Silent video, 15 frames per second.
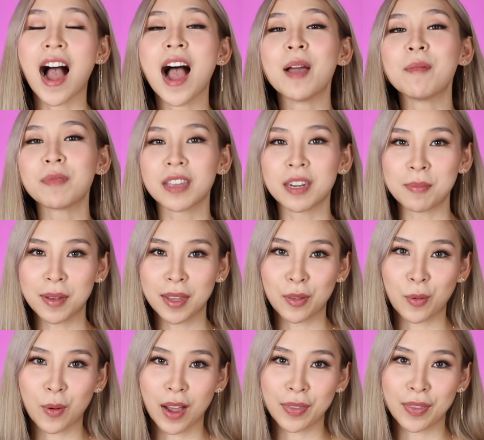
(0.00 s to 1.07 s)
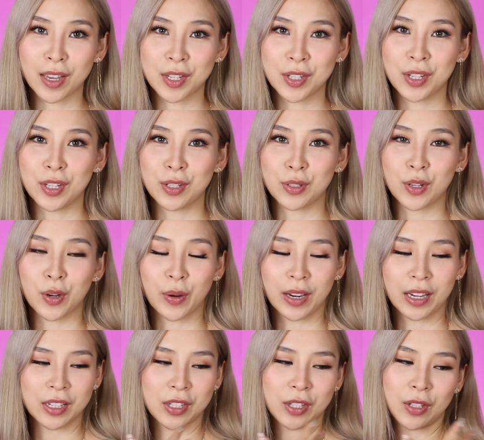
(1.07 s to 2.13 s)
I'm gonna be the one that she's
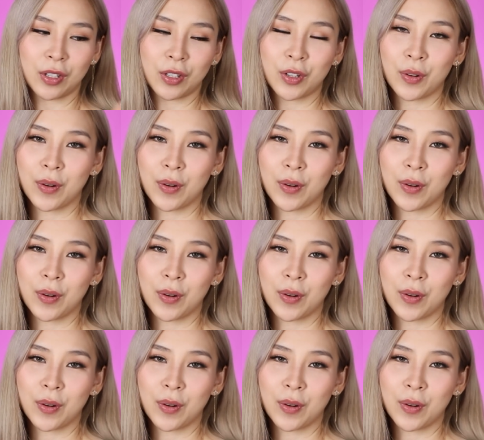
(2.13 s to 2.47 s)
going to